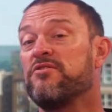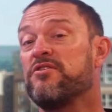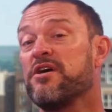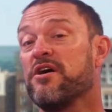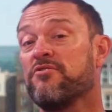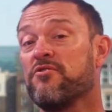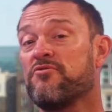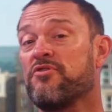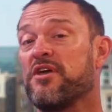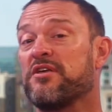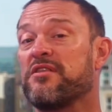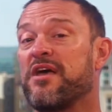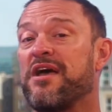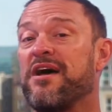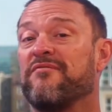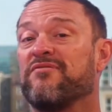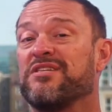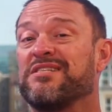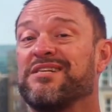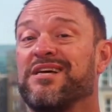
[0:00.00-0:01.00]
The other thing they
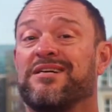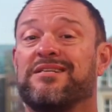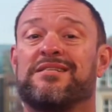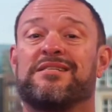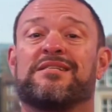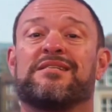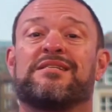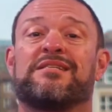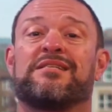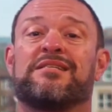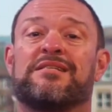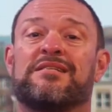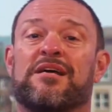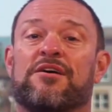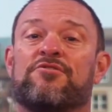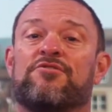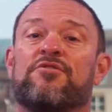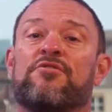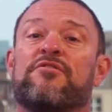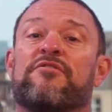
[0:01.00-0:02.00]
have in Texas is
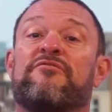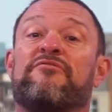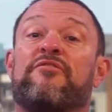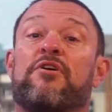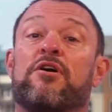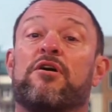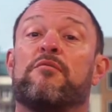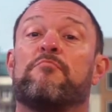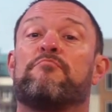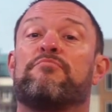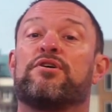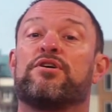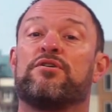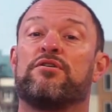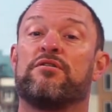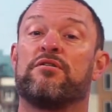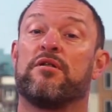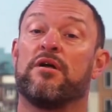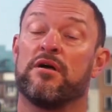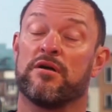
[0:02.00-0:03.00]
under the Farm
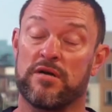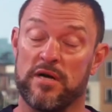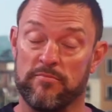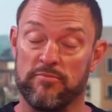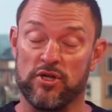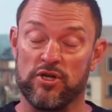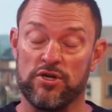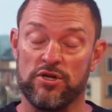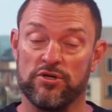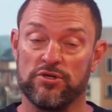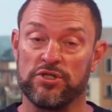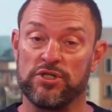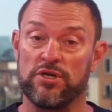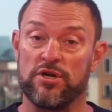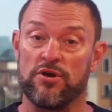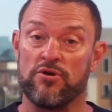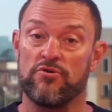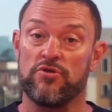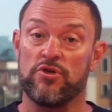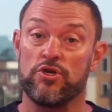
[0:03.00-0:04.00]
Bill a couple of years
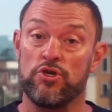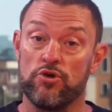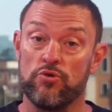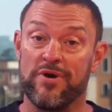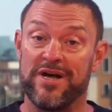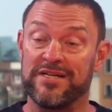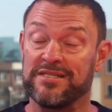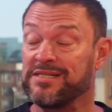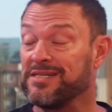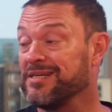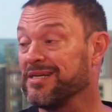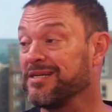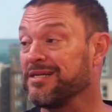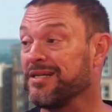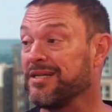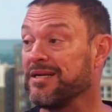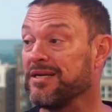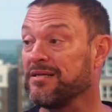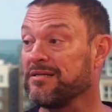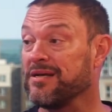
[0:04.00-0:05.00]
ago, the U.S. did
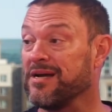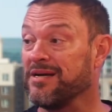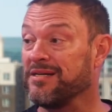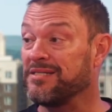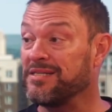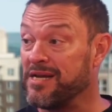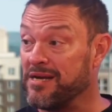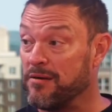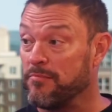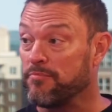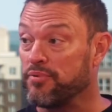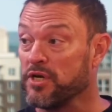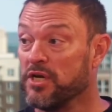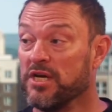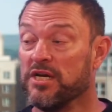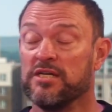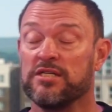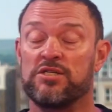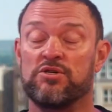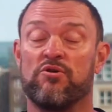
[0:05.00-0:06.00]
legalize hemp.
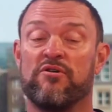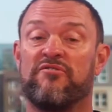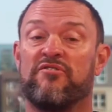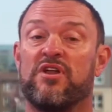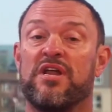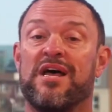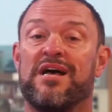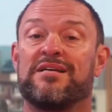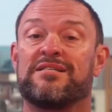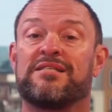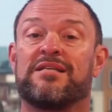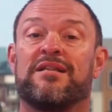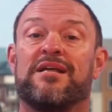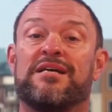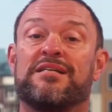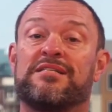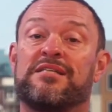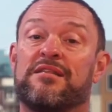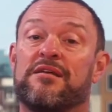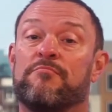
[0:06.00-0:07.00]
So if it has
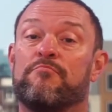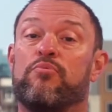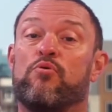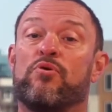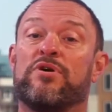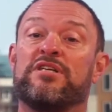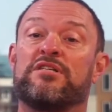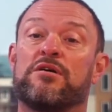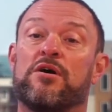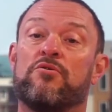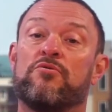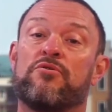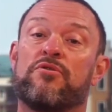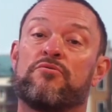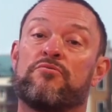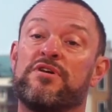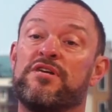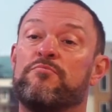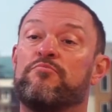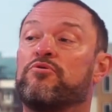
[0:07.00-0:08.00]
less than
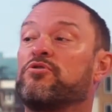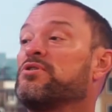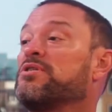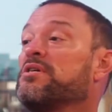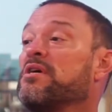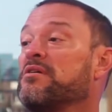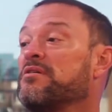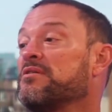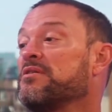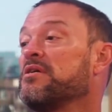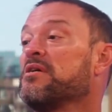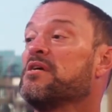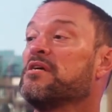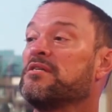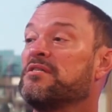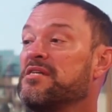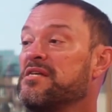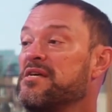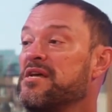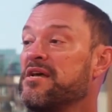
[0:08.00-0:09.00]
0.03%
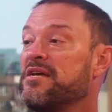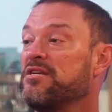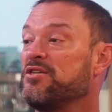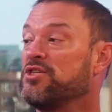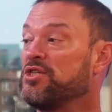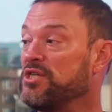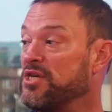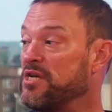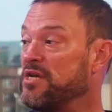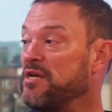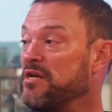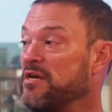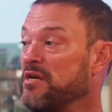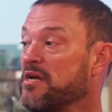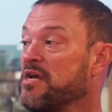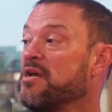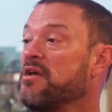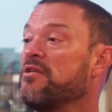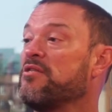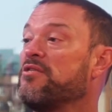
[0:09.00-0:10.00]

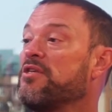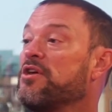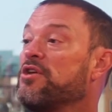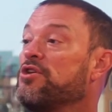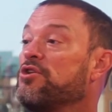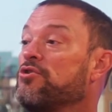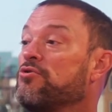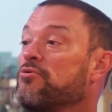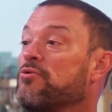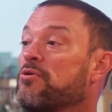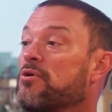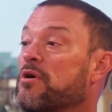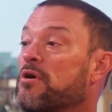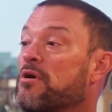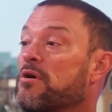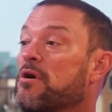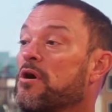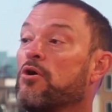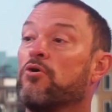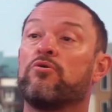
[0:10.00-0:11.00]
THC, then
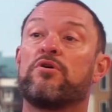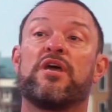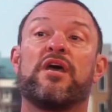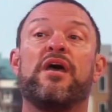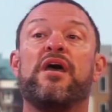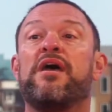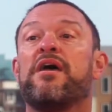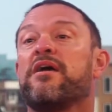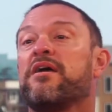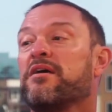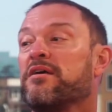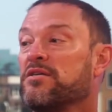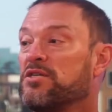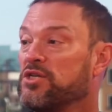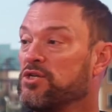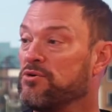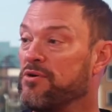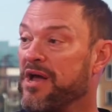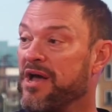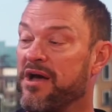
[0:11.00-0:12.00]
you're okay
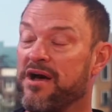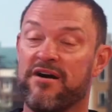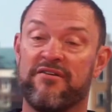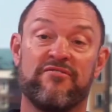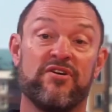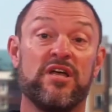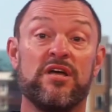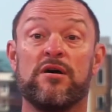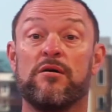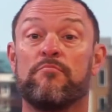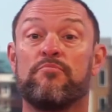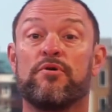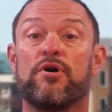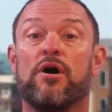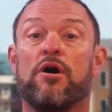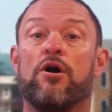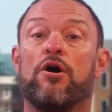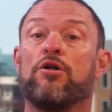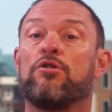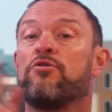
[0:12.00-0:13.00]
to have hemp
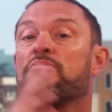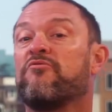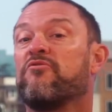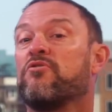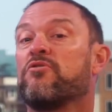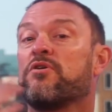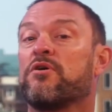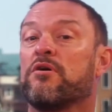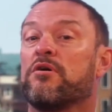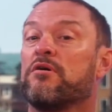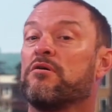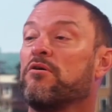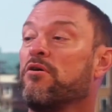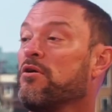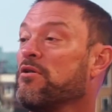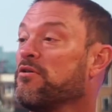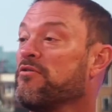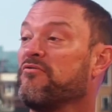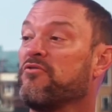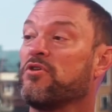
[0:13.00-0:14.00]
all over
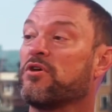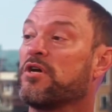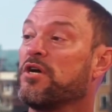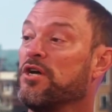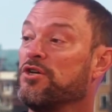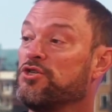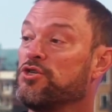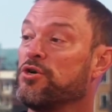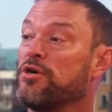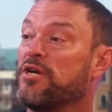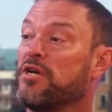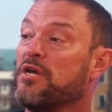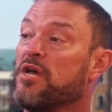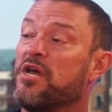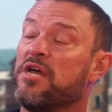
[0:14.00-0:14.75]
the country.